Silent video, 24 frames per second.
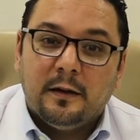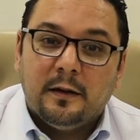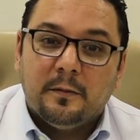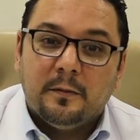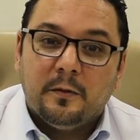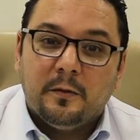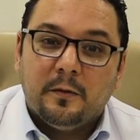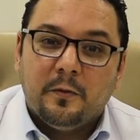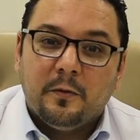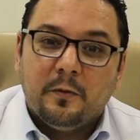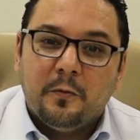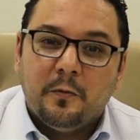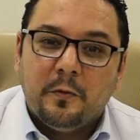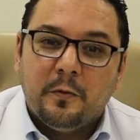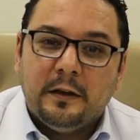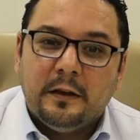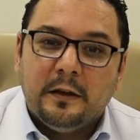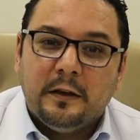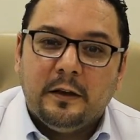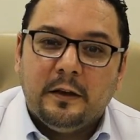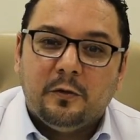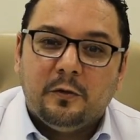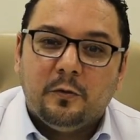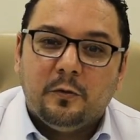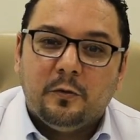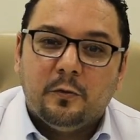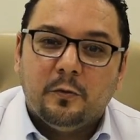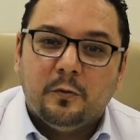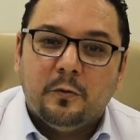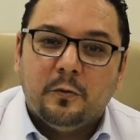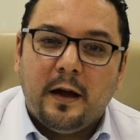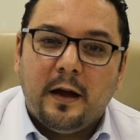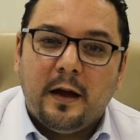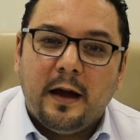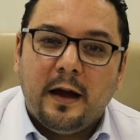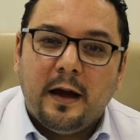We need
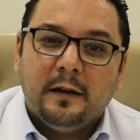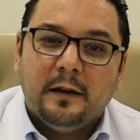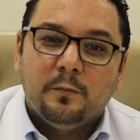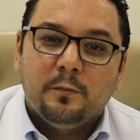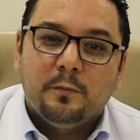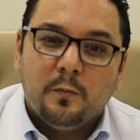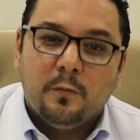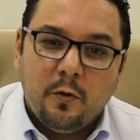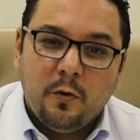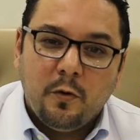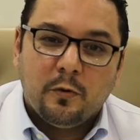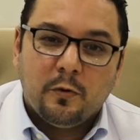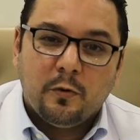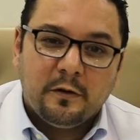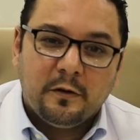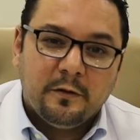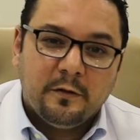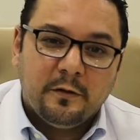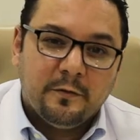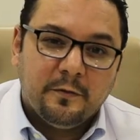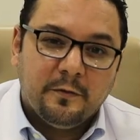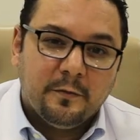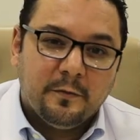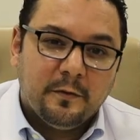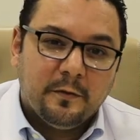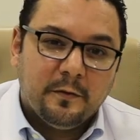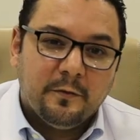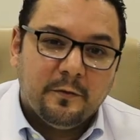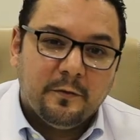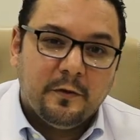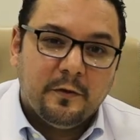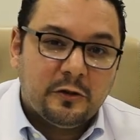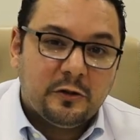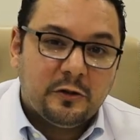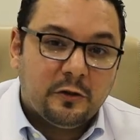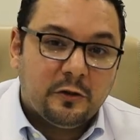to add more
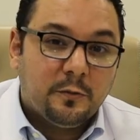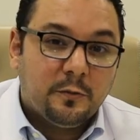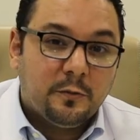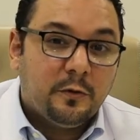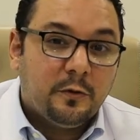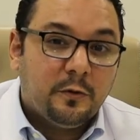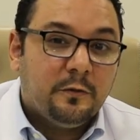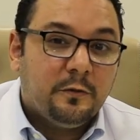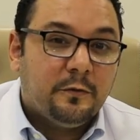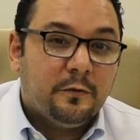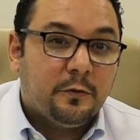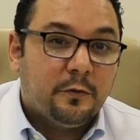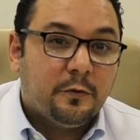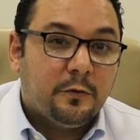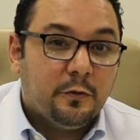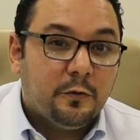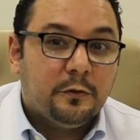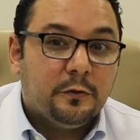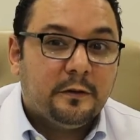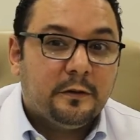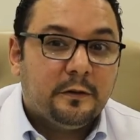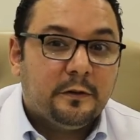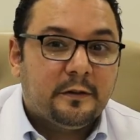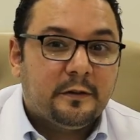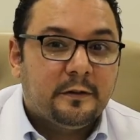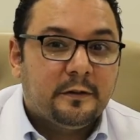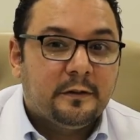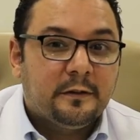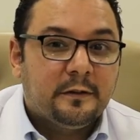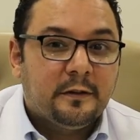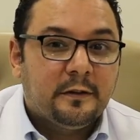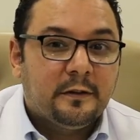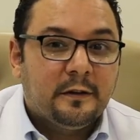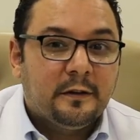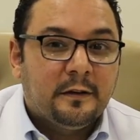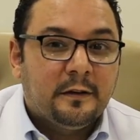vegetable, fruits,
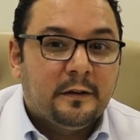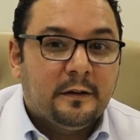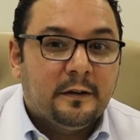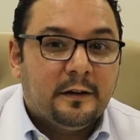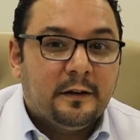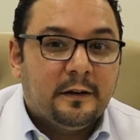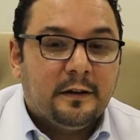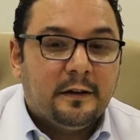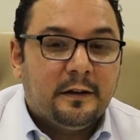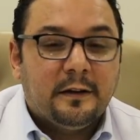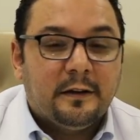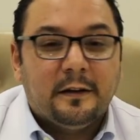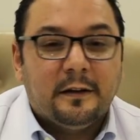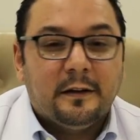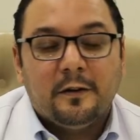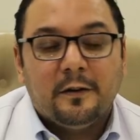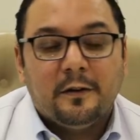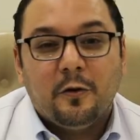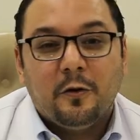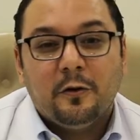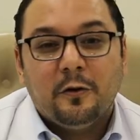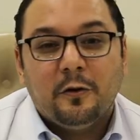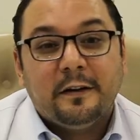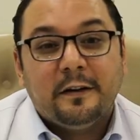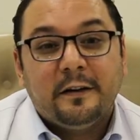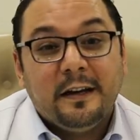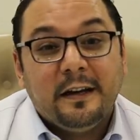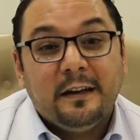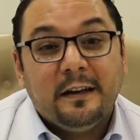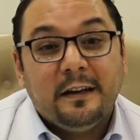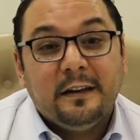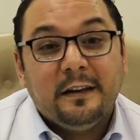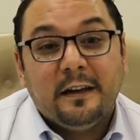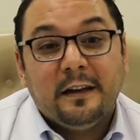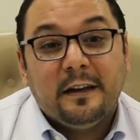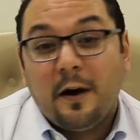whole
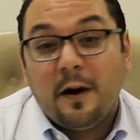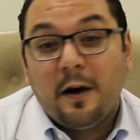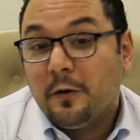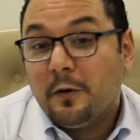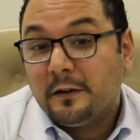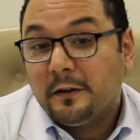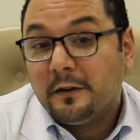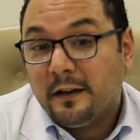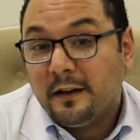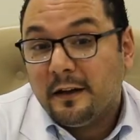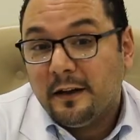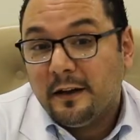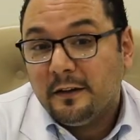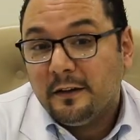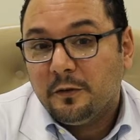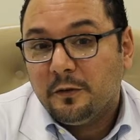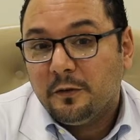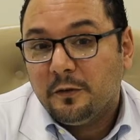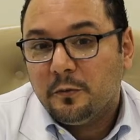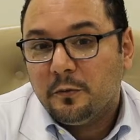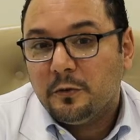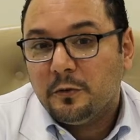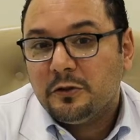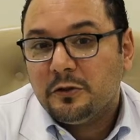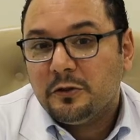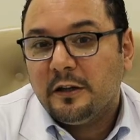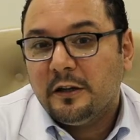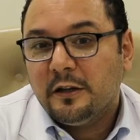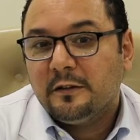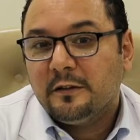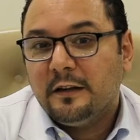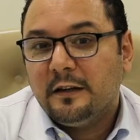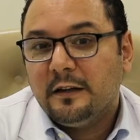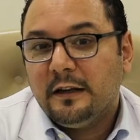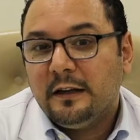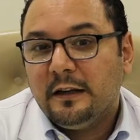grain in our diet, which is
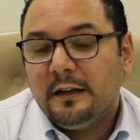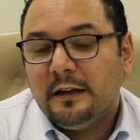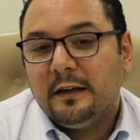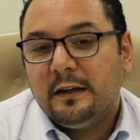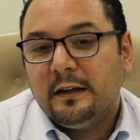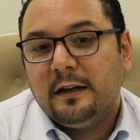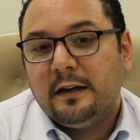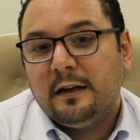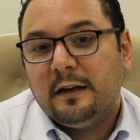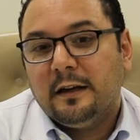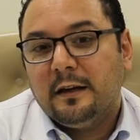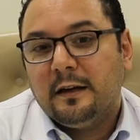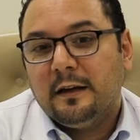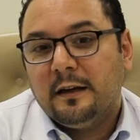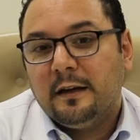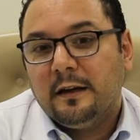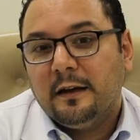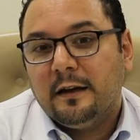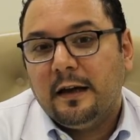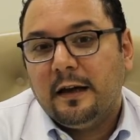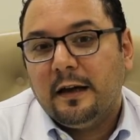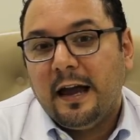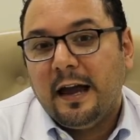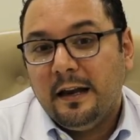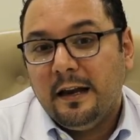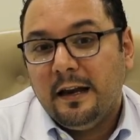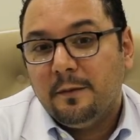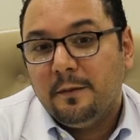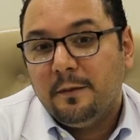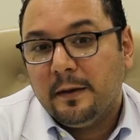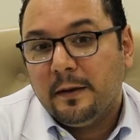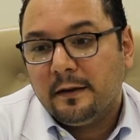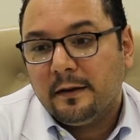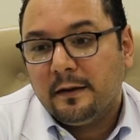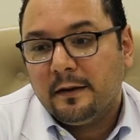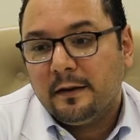really
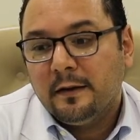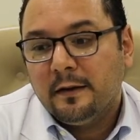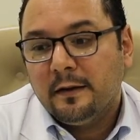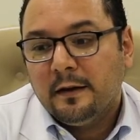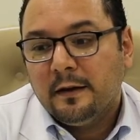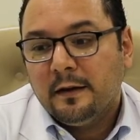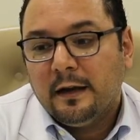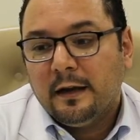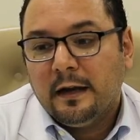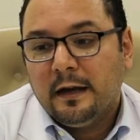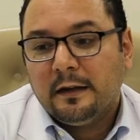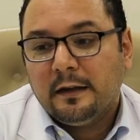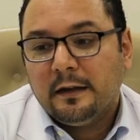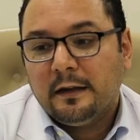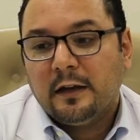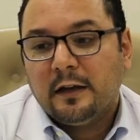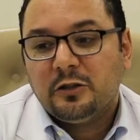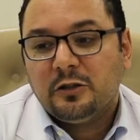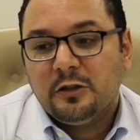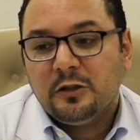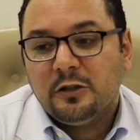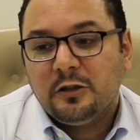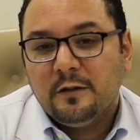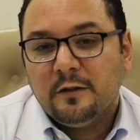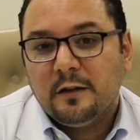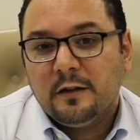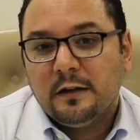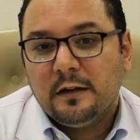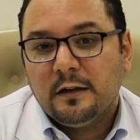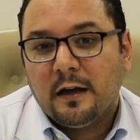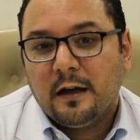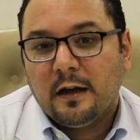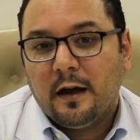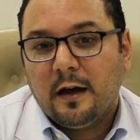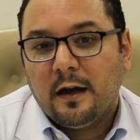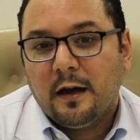helping in
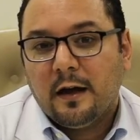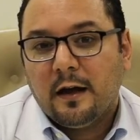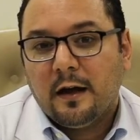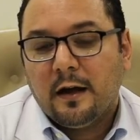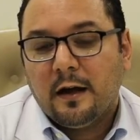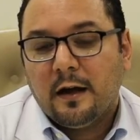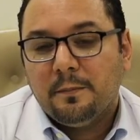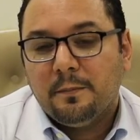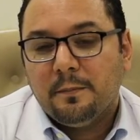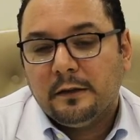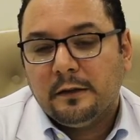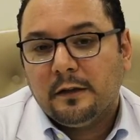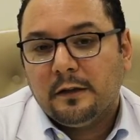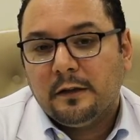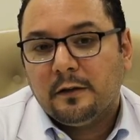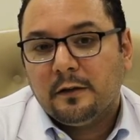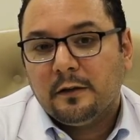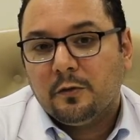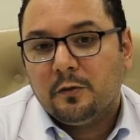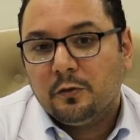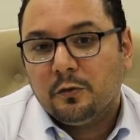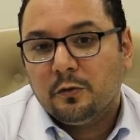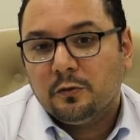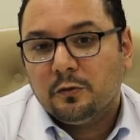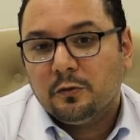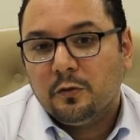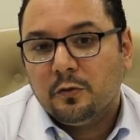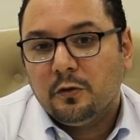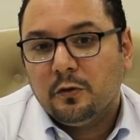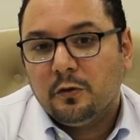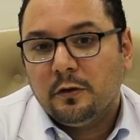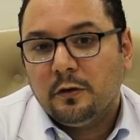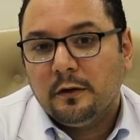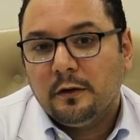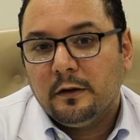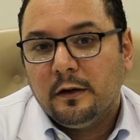achieving a better
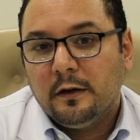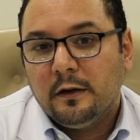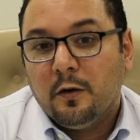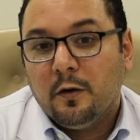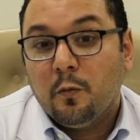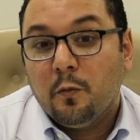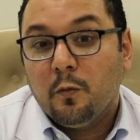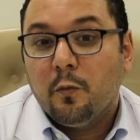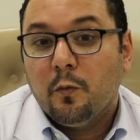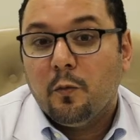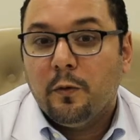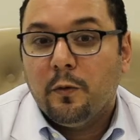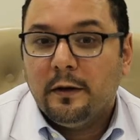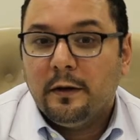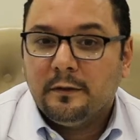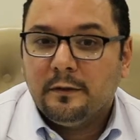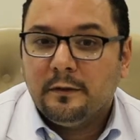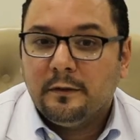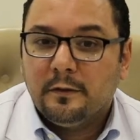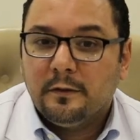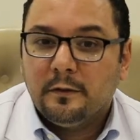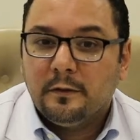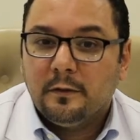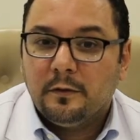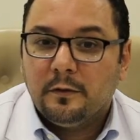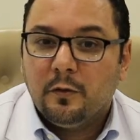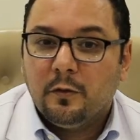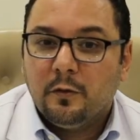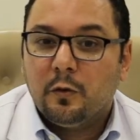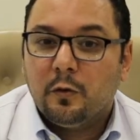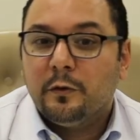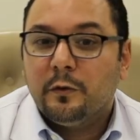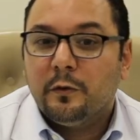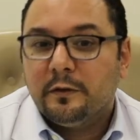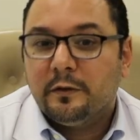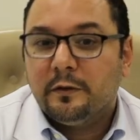control with or
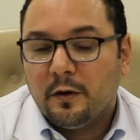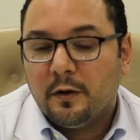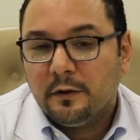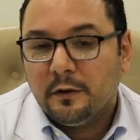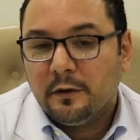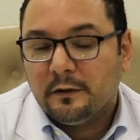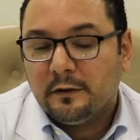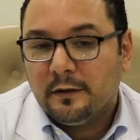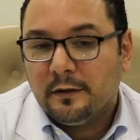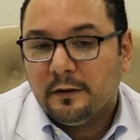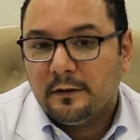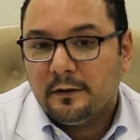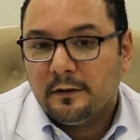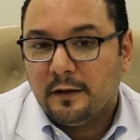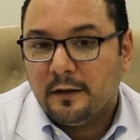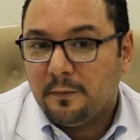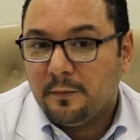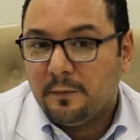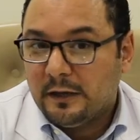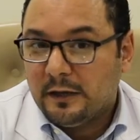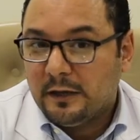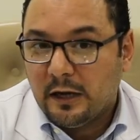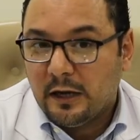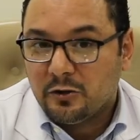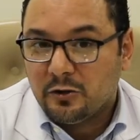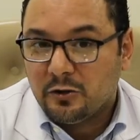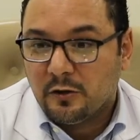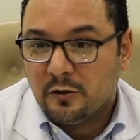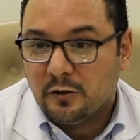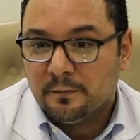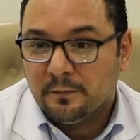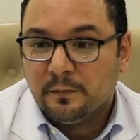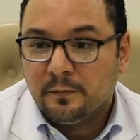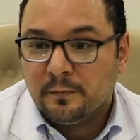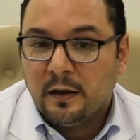without the medication.